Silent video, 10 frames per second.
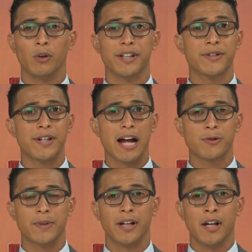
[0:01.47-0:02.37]
Well, this
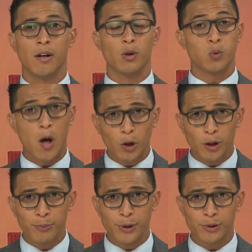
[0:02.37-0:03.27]
announcement was
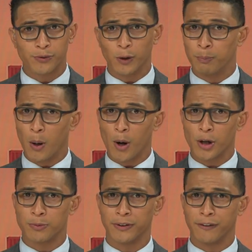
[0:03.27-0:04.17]
welcome news for
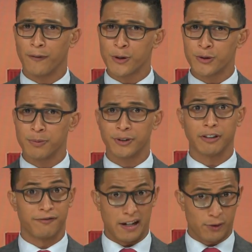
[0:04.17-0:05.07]
bars, but the first trip to
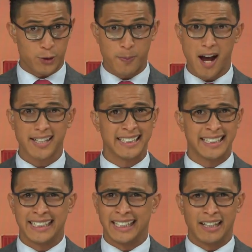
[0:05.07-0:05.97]
your favorite spot,
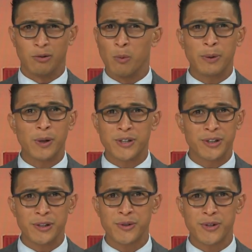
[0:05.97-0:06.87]
it won't be what
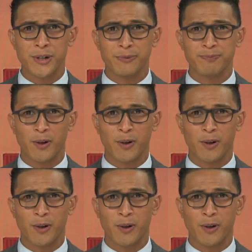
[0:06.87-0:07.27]
you're used to.